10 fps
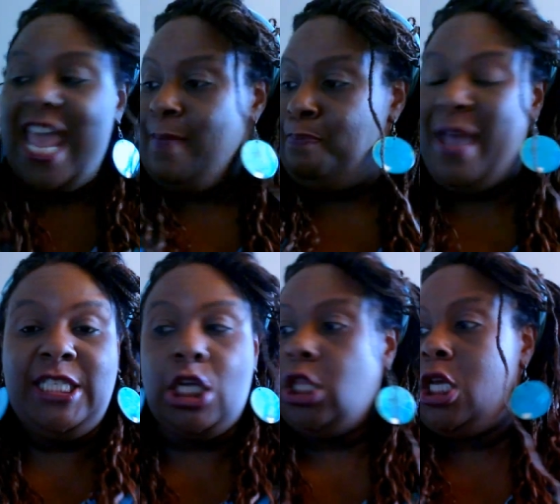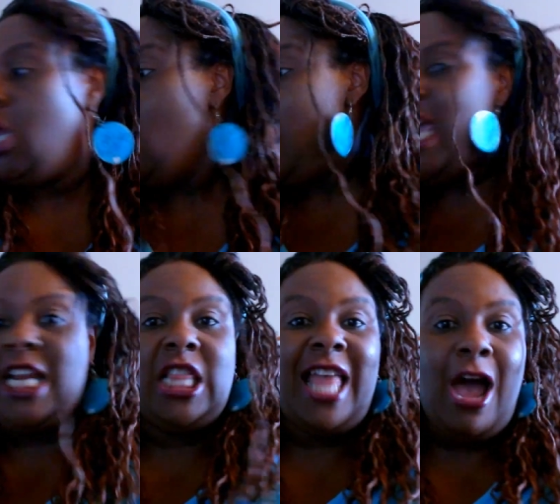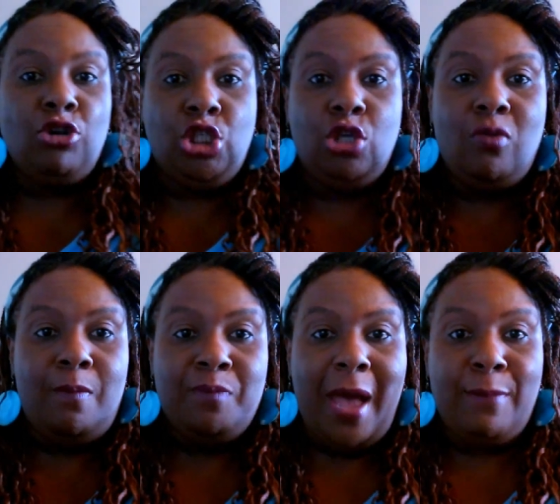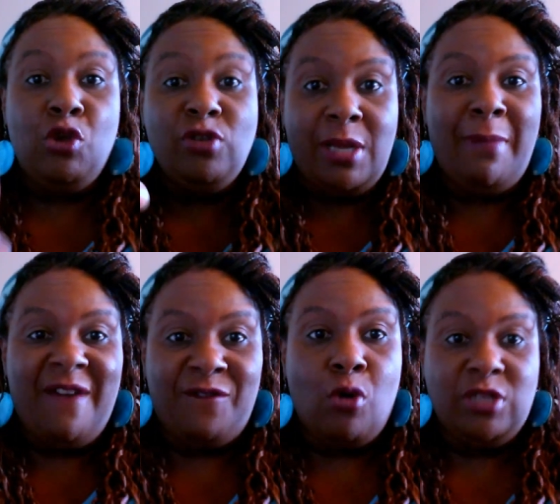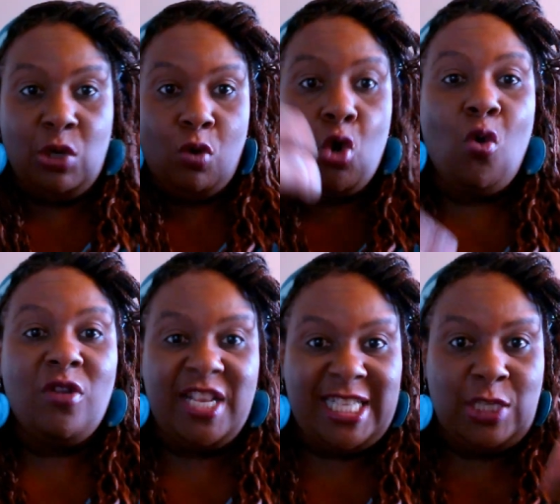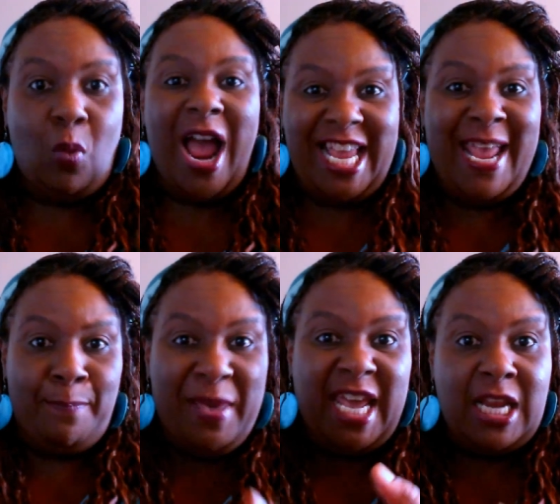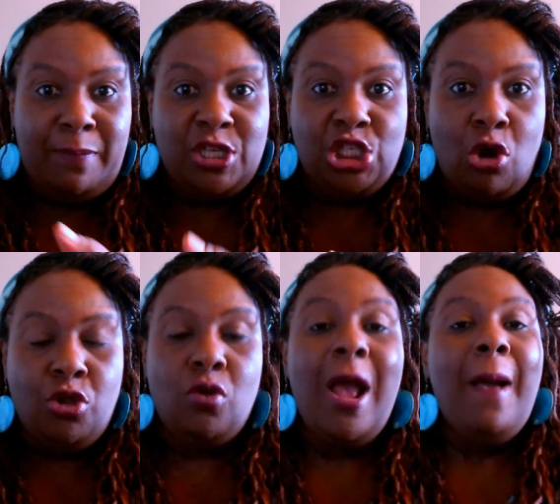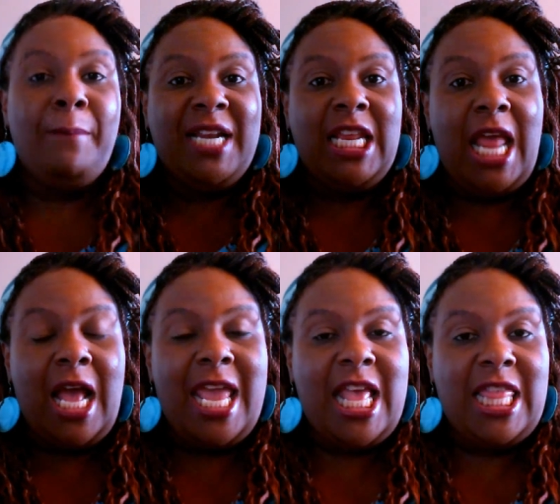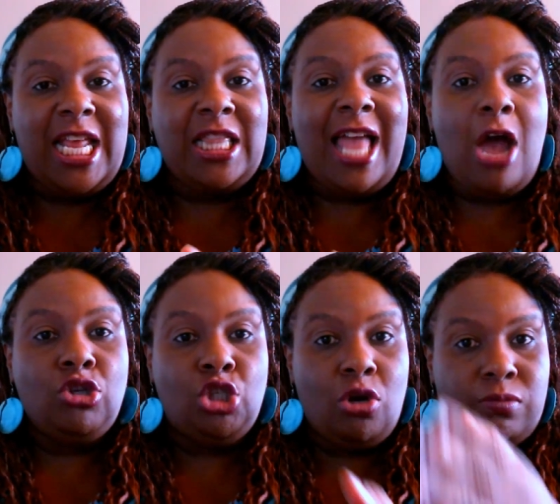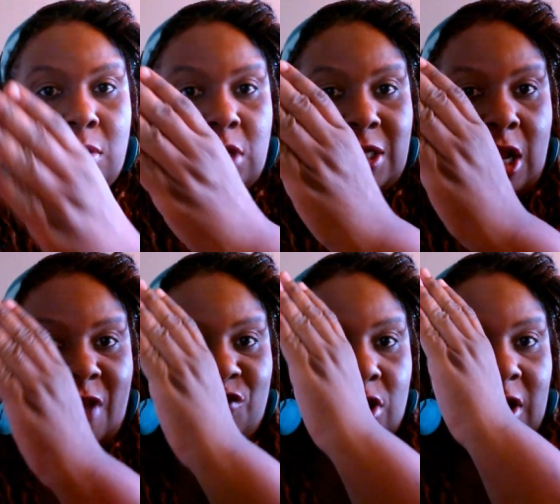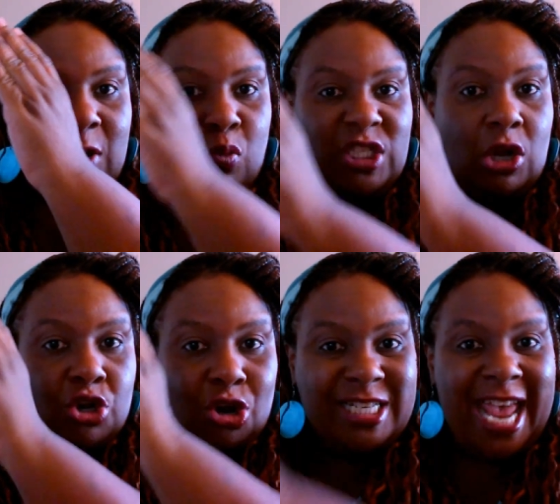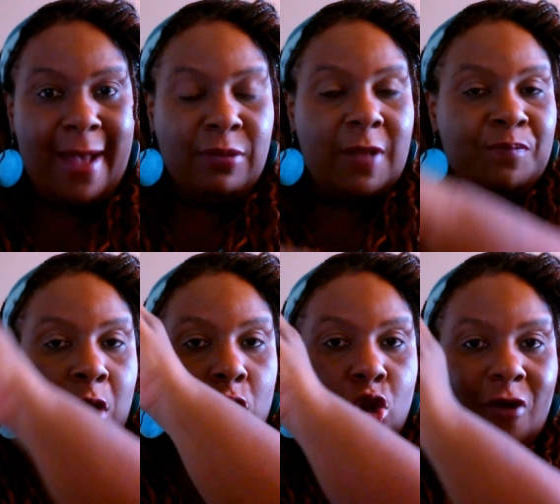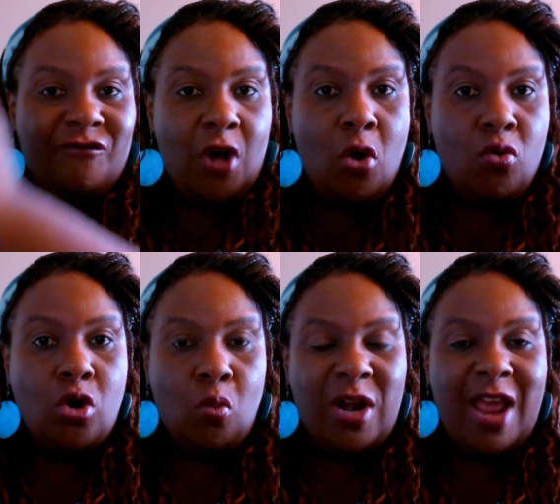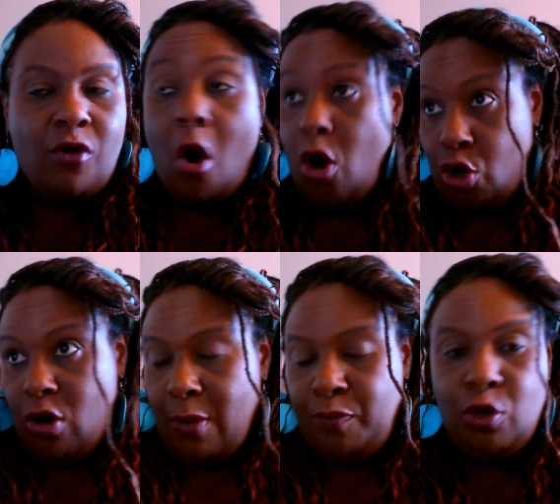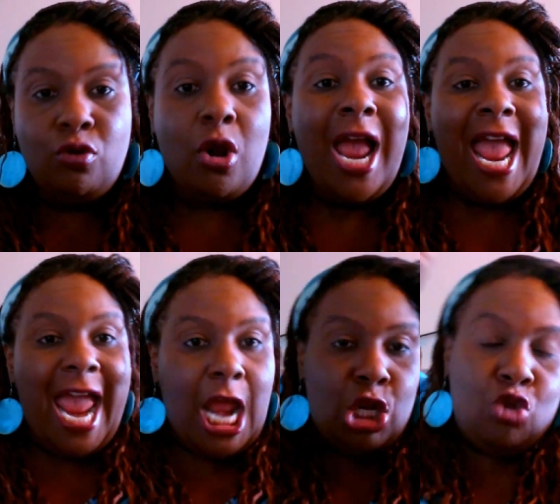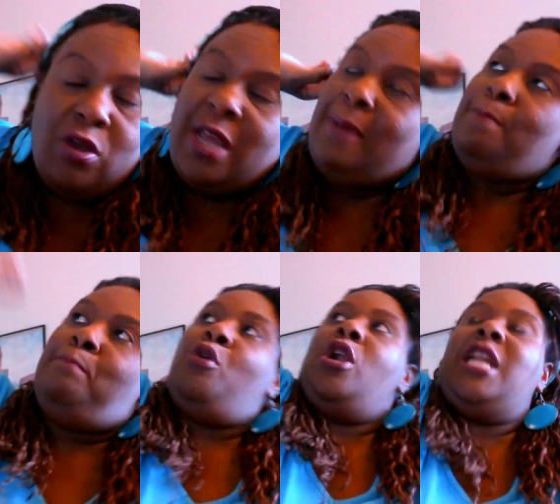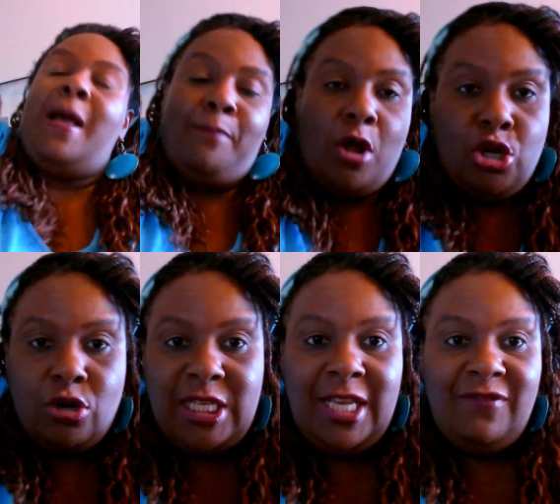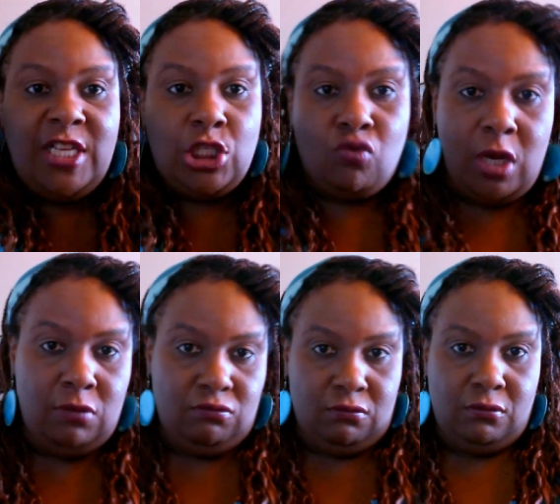it basically, it allows you, I'm using my phone to record this. That's why I can't pick it up and show you. But it, uh, it allows your if you what's on your tablet, your phone or whatever or your computer and you can put it up on your TV screen